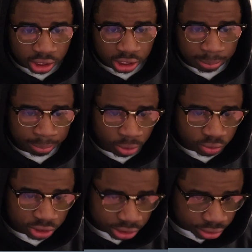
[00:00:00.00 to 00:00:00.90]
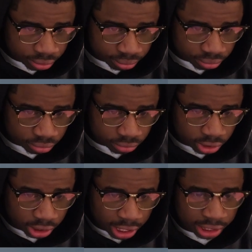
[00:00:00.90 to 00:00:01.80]
he goes here,
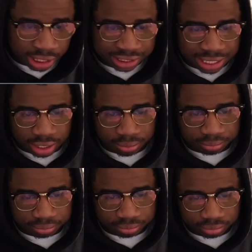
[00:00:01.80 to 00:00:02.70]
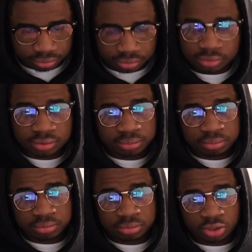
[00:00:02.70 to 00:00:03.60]
and then I take.
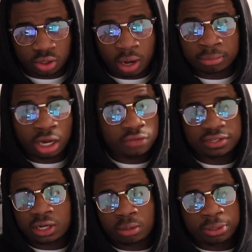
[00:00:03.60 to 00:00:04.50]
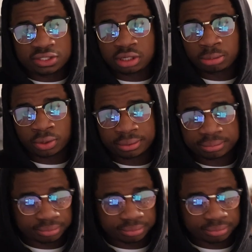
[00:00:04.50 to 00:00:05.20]
So I'm not even down a piece anymore.